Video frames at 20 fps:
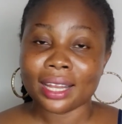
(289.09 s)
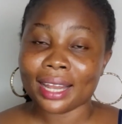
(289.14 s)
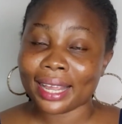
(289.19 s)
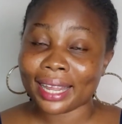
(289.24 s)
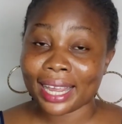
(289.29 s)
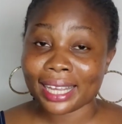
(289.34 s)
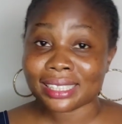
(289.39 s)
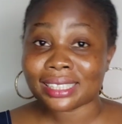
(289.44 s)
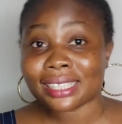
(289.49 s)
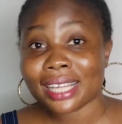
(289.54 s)

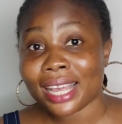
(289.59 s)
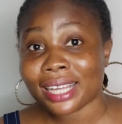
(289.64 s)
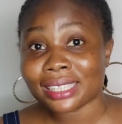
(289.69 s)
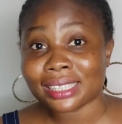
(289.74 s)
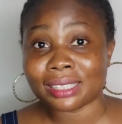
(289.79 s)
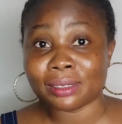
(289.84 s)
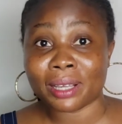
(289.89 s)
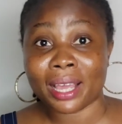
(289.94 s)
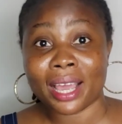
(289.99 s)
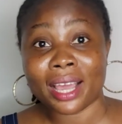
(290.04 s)
Like I
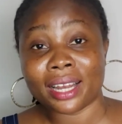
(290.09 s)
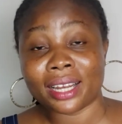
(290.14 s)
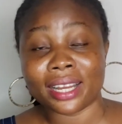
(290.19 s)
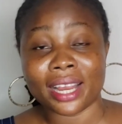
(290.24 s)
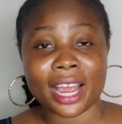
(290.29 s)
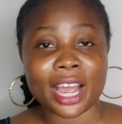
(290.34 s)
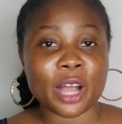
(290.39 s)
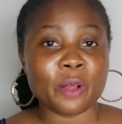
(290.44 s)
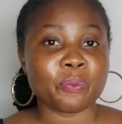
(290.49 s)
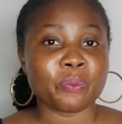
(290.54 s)
said
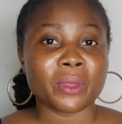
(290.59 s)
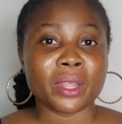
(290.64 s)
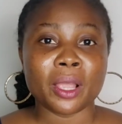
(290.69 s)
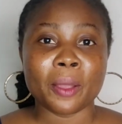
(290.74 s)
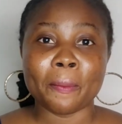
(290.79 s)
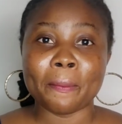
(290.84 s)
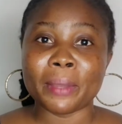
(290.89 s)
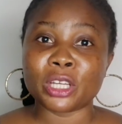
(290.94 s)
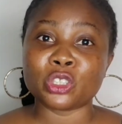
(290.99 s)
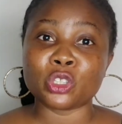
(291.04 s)
earlier,
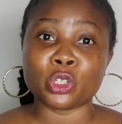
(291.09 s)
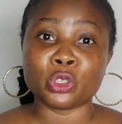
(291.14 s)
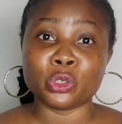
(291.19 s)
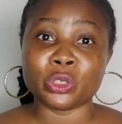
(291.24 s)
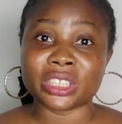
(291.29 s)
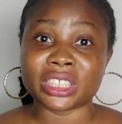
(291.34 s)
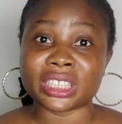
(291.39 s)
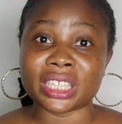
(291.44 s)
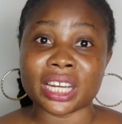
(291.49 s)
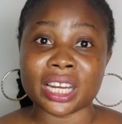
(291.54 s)
make sure
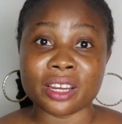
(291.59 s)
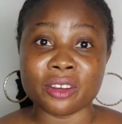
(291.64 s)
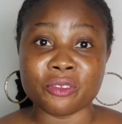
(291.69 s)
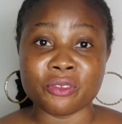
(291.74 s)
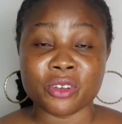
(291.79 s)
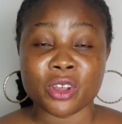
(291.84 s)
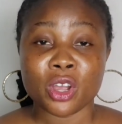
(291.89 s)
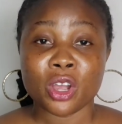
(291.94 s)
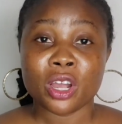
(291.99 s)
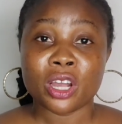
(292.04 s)
you
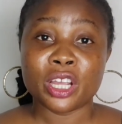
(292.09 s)
shave.